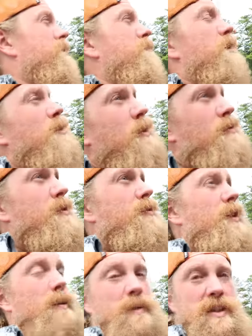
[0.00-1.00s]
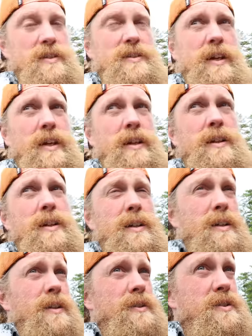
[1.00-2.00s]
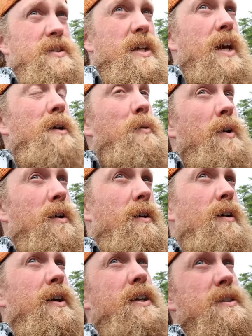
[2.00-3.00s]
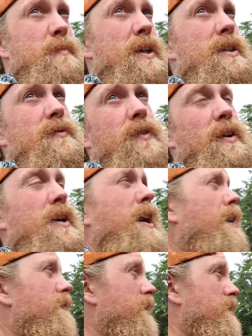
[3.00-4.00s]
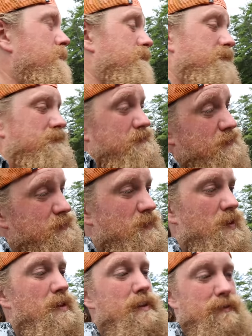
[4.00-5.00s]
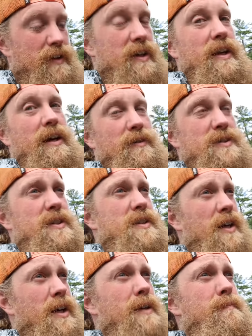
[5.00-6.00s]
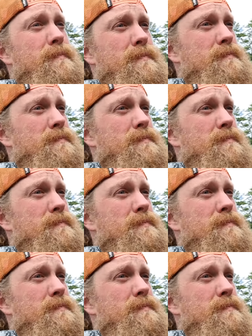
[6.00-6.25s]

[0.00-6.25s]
and being away from the family, it's like there's a day where it all hits me and it's very heavy. Right now is the time.